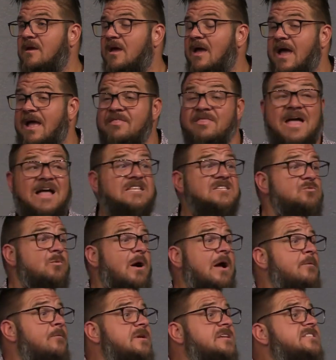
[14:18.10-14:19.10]
And that's
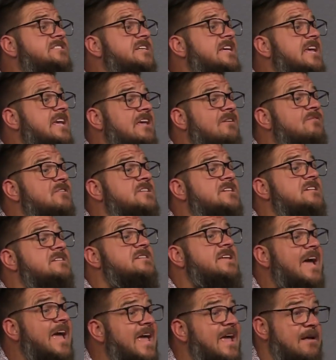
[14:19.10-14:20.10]
why we see even
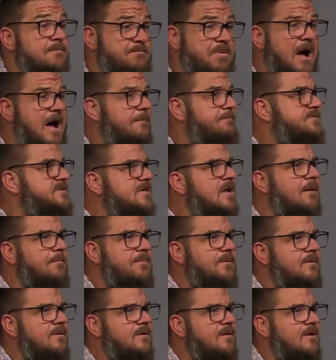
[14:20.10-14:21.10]
today it pops
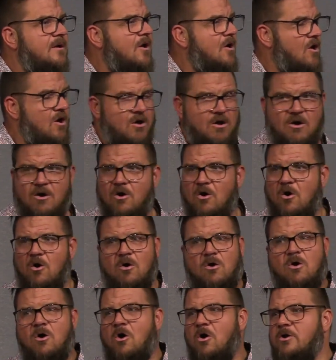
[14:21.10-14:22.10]
up
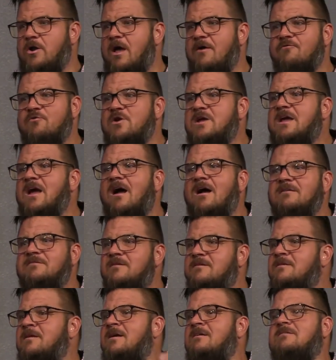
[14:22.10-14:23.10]
on every
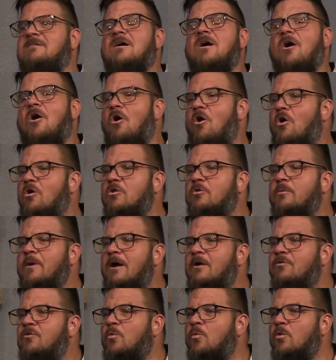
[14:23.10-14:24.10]
continent, all
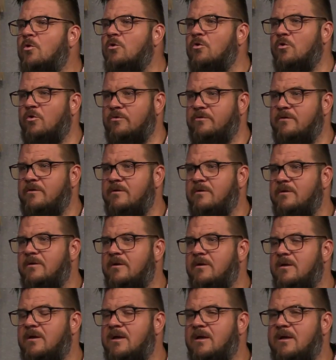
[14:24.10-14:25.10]
around the world,
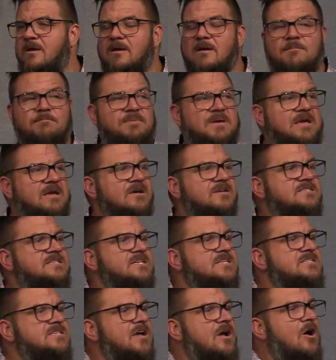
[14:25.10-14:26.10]
because
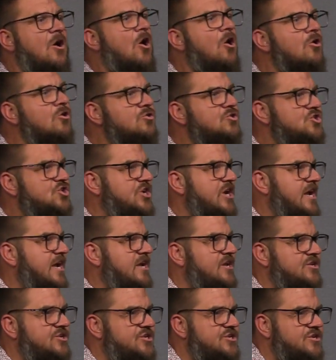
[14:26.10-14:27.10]
it's a heart
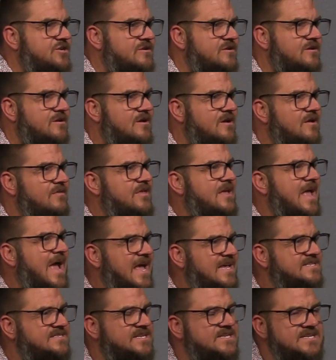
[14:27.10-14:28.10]
change that
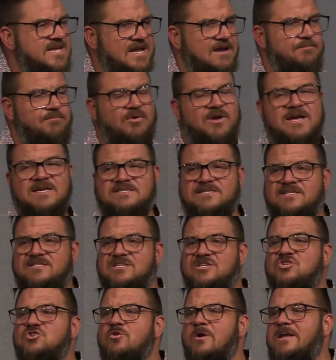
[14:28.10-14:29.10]
has to take place. It's
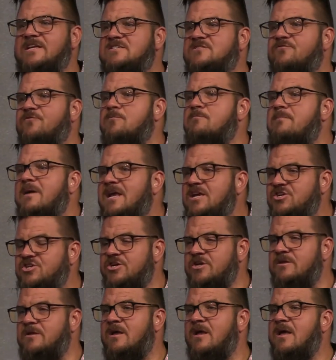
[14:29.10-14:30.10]
a
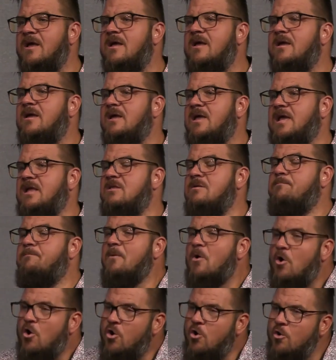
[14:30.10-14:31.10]
transformation in
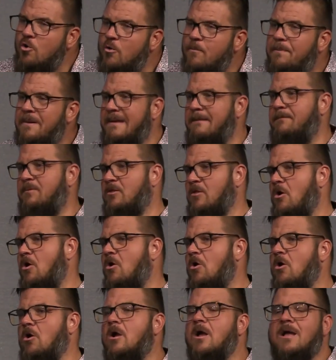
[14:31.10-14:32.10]
who people
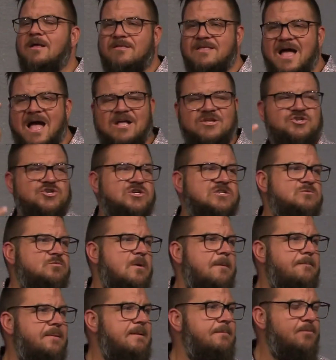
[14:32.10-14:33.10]
are, not just
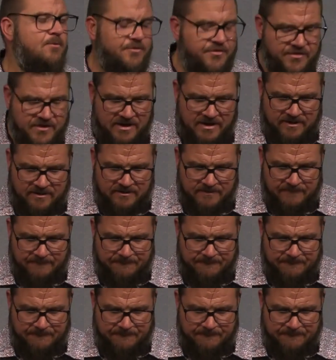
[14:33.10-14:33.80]
what people think.